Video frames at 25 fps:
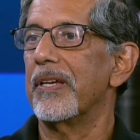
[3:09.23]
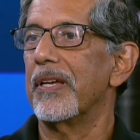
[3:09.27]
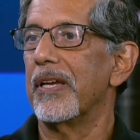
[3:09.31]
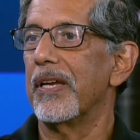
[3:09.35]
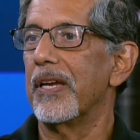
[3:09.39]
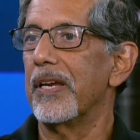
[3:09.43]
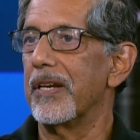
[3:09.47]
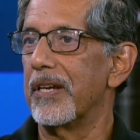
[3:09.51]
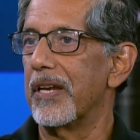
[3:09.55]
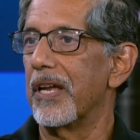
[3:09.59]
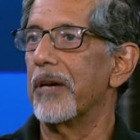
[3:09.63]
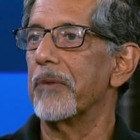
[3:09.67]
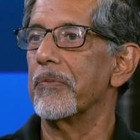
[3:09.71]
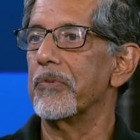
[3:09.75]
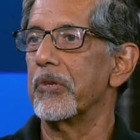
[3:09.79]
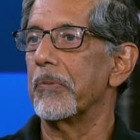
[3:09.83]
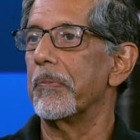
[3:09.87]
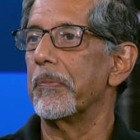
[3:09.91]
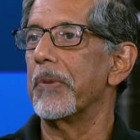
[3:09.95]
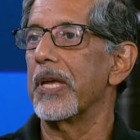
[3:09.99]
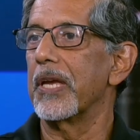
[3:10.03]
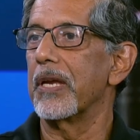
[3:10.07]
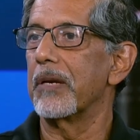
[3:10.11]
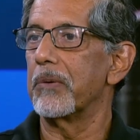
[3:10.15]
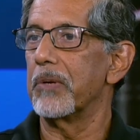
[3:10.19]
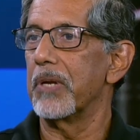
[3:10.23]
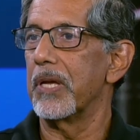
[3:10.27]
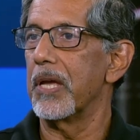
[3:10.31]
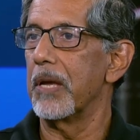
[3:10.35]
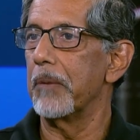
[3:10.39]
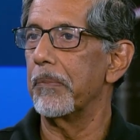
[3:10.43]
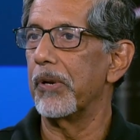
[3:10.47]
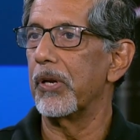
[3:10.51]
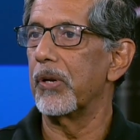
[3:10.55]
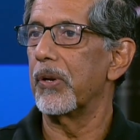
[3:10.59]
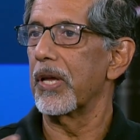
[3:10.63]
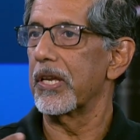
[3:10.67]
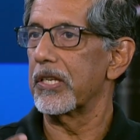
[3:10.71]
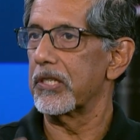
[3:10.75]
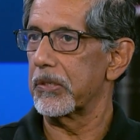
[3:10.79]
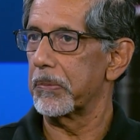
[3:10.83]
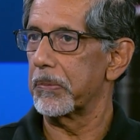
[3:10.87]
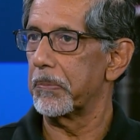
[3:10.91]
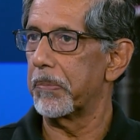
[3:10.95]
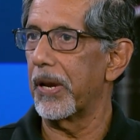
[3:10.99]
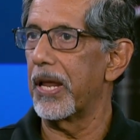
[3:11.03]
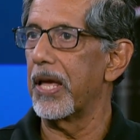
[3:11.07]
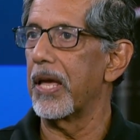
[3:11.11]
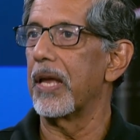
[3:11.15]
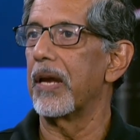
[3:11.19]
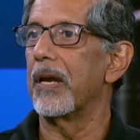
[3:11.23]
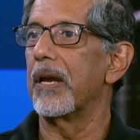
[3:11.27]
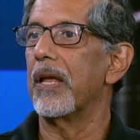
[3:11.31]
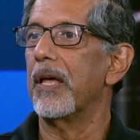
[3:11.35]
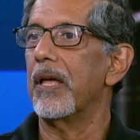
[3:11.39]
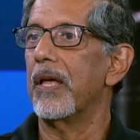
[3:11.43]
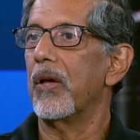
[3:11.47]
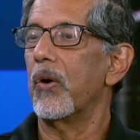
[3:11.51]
in terms of being able to explain